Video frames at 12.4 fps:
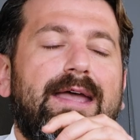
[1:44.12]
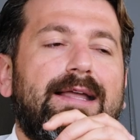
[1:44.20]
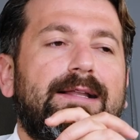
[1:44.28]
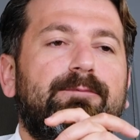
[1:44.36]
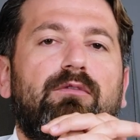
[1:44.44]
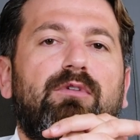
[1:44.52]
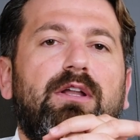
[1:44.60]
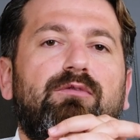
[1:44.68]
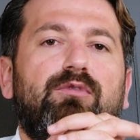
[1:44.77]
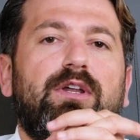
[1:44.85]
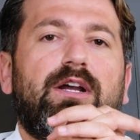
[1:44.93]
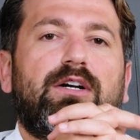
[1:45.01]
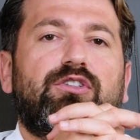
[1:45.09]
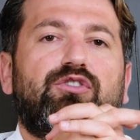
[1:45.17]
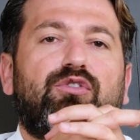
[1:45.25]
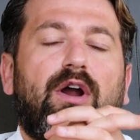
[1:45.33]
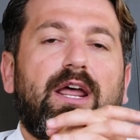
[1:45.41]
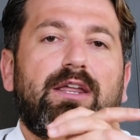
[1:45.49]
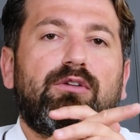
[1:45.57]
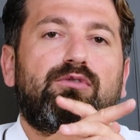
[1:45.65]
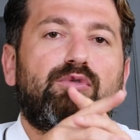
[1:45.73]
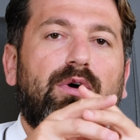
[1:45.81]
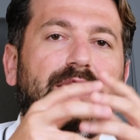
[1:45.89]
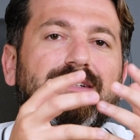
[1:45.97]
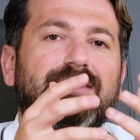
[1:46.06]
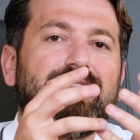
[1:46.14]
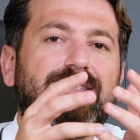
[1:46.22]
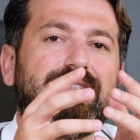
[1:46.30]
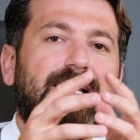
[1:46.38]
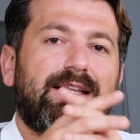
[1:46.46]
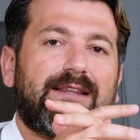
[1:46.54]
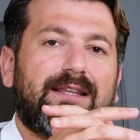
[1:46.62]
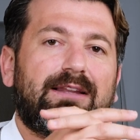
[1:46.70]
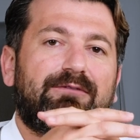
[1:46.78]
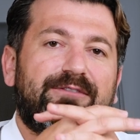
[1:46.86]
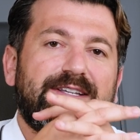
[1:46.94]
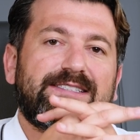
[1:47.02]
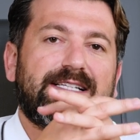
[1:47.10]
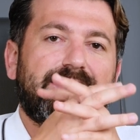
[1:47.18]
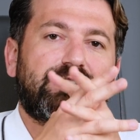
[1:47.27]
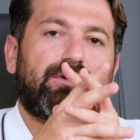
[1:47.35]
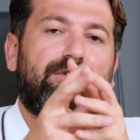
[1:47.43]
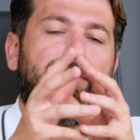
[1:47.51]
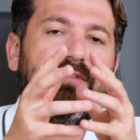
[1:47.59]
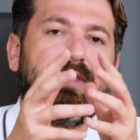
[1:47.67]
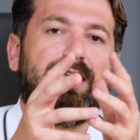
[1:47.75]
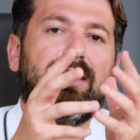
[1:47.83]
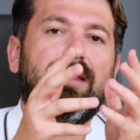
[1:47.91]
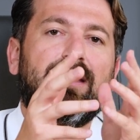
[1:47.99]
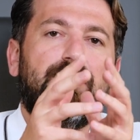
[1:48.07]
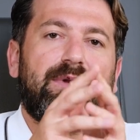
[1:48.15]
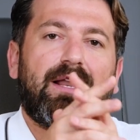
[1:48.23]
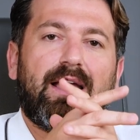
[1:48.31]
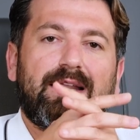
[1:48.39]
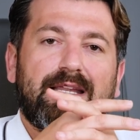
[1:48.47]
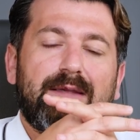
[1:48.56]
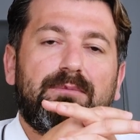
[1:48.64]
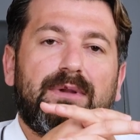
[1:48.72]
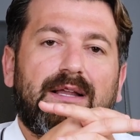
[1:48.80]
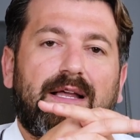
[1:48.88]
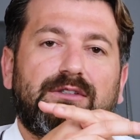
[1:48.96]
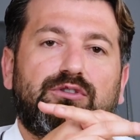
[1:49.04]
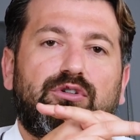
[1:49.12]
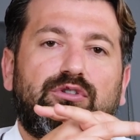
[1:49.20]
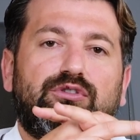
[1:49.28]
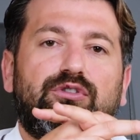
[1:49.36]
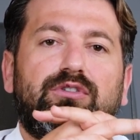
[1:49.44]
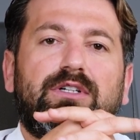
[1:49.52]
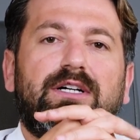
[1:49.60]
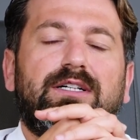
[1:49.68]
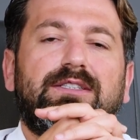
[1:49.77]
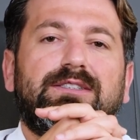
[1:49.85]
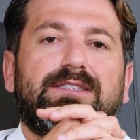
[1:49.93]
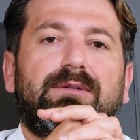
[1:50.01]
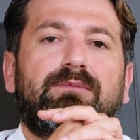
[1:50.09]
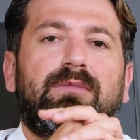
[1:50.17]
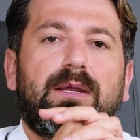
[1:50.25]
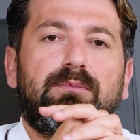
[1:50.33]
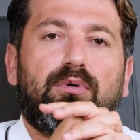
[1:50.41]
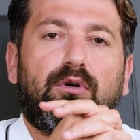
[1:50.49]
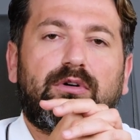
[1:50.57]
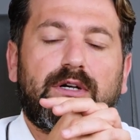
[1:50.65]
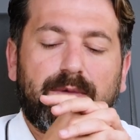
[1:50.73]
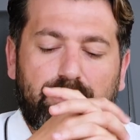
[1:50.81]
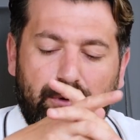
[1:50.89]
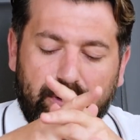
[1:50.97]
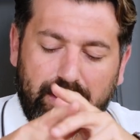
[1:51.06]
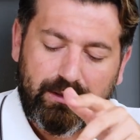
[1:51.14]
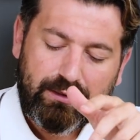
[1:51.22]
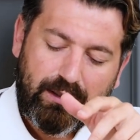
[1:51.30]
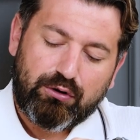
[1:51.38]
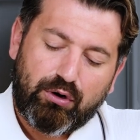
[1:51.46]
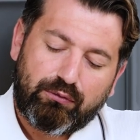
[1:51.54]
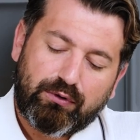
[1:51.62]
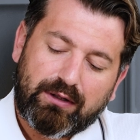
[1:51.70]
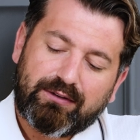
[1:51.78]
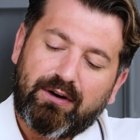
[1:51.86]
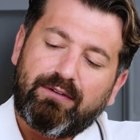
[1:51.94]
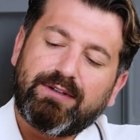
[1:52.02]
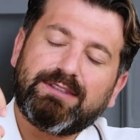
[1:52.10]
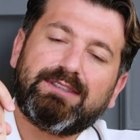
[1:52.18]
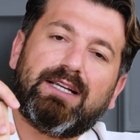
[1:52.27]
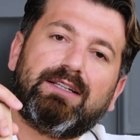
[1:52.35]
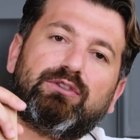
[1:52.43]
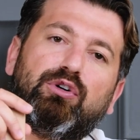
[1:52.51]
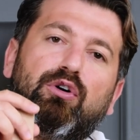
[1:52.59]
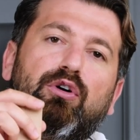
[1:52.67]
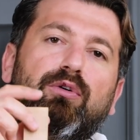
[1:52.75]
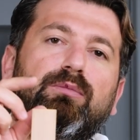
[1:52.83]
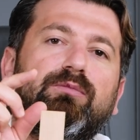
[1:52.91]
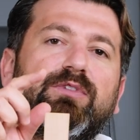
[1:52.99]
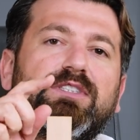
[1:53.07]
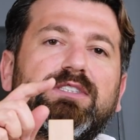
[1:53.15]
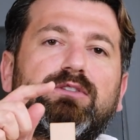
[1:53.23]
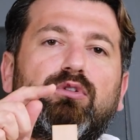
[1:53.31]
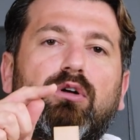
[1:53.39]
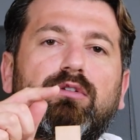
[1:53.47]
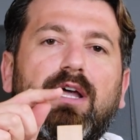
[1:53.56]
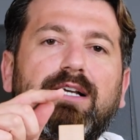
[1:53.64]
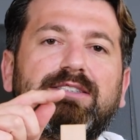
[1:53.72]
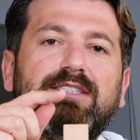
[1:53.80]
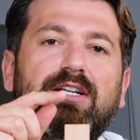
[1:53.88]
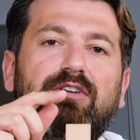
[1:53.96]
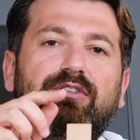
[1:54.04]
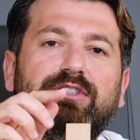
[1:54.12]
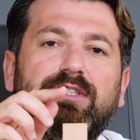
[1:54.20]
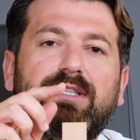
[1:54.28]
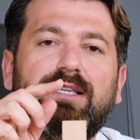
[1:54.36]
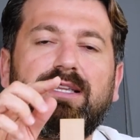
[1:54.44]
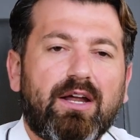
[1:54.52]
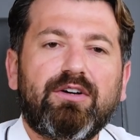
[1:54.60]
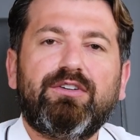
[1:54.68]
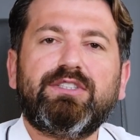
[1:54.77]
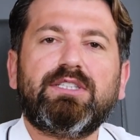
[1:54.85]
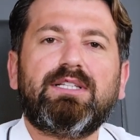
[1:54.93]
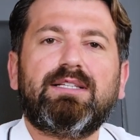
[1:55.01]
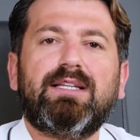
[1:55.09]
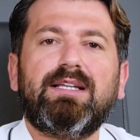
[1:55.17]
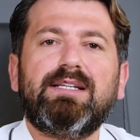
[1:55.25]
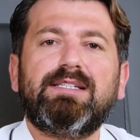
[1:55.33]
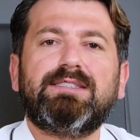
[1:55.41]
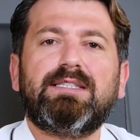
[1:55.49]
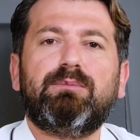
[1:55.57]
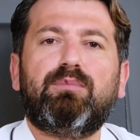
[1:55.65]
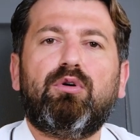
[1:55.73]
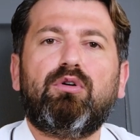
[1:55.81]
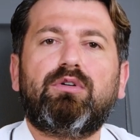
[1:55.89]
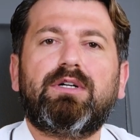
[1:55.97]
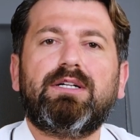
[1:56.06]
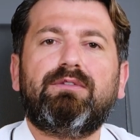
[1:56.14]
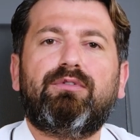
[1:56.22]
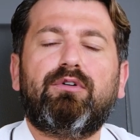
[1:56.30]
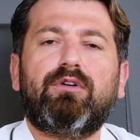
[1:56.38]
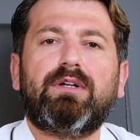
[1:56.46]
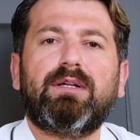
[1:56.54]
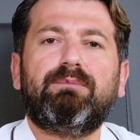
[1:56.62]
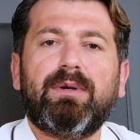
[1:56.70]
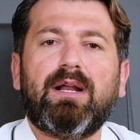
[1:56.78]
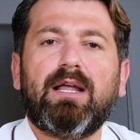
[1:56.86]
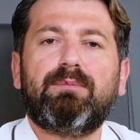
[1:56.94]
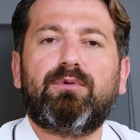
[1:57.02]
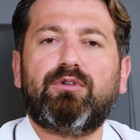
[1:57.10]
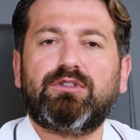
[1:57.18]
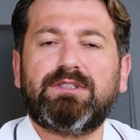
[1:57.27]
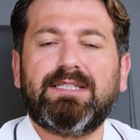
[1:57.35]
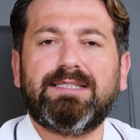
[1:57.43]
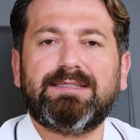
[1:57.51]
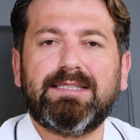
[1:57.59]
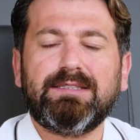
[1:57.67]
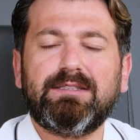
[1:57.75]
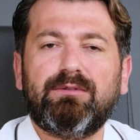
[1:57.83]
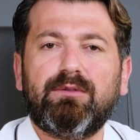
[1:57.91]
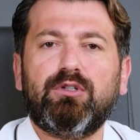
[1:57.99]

And when we are trying to understand the physics of the penile implant surgery, there's some important point. You know that there is a term which is called axial rigidity. Rigidity is important for the penile prosthesis.